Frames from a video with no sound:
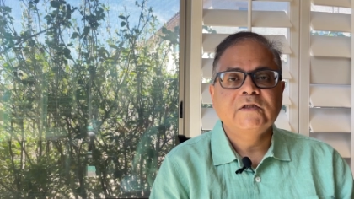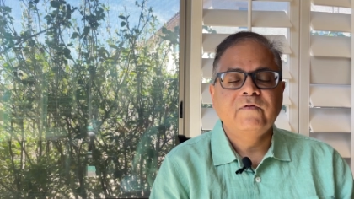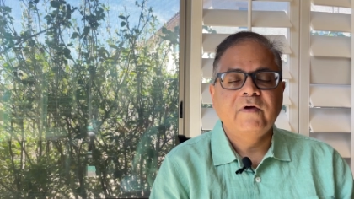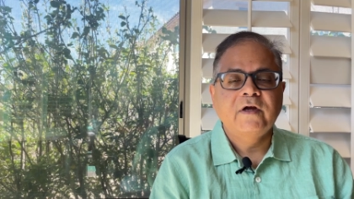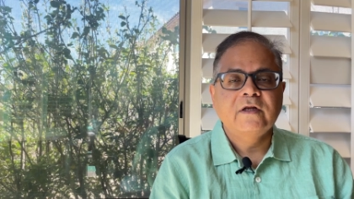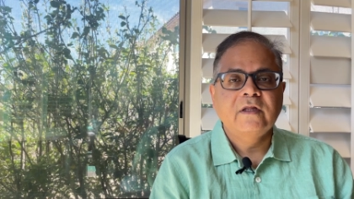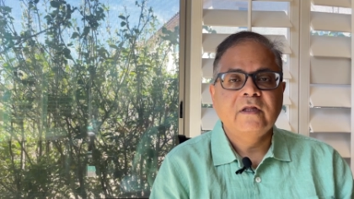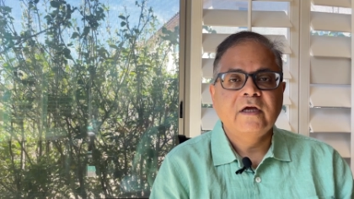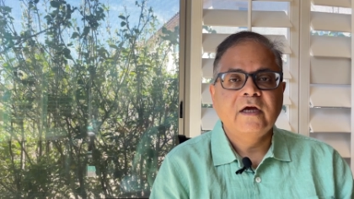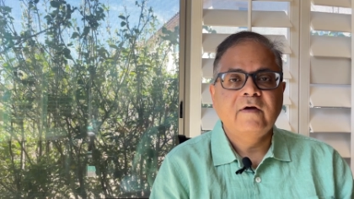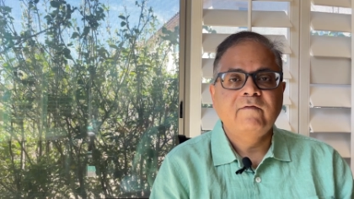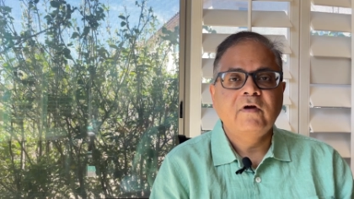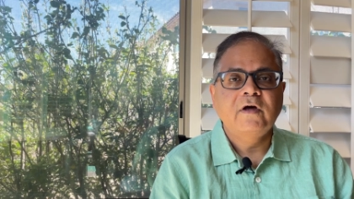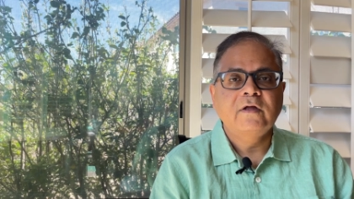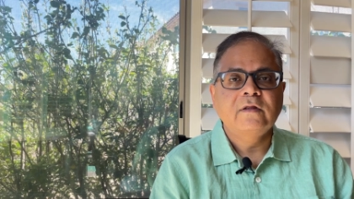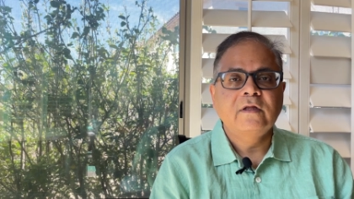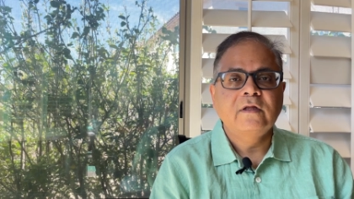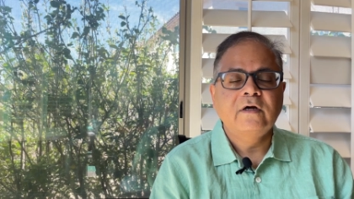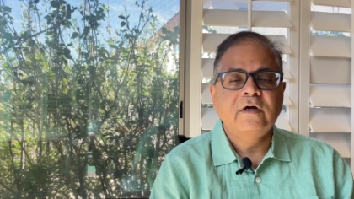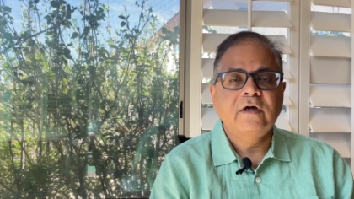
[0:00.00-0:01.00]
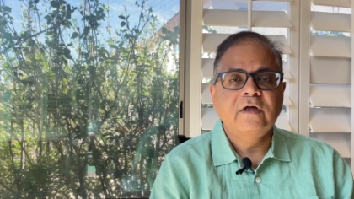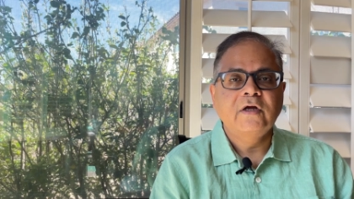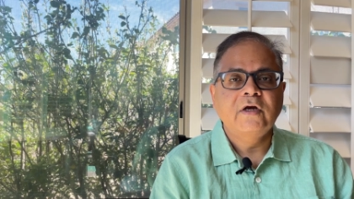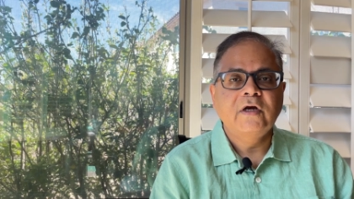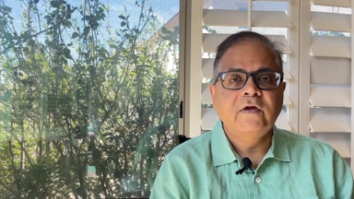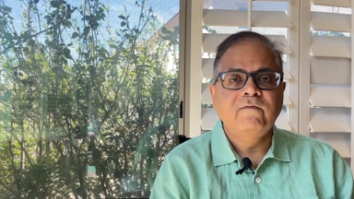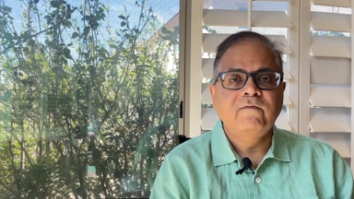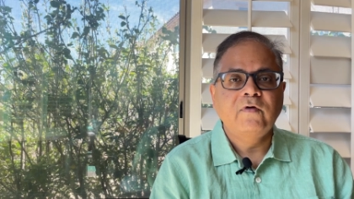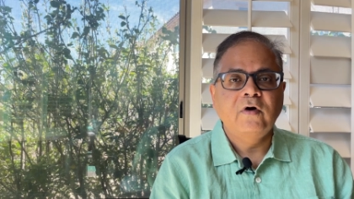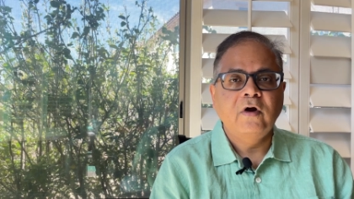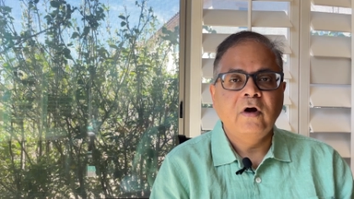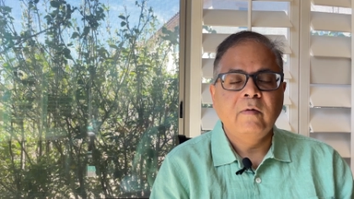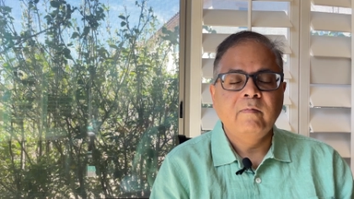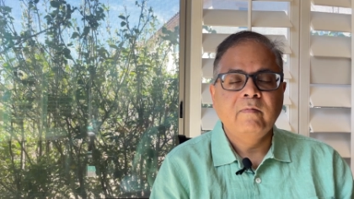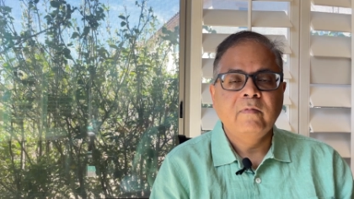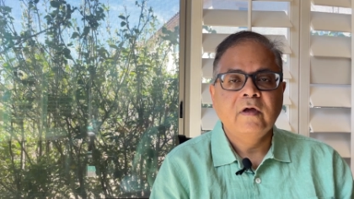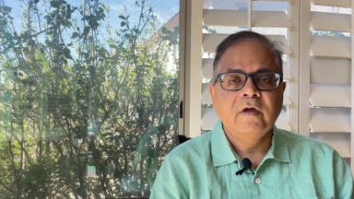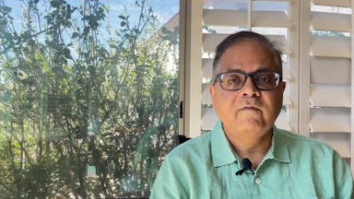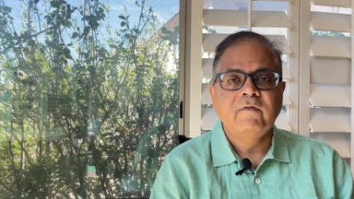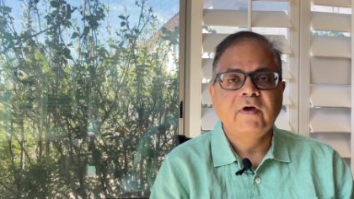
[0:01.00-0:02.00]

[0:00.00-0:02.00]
where they have done their degree from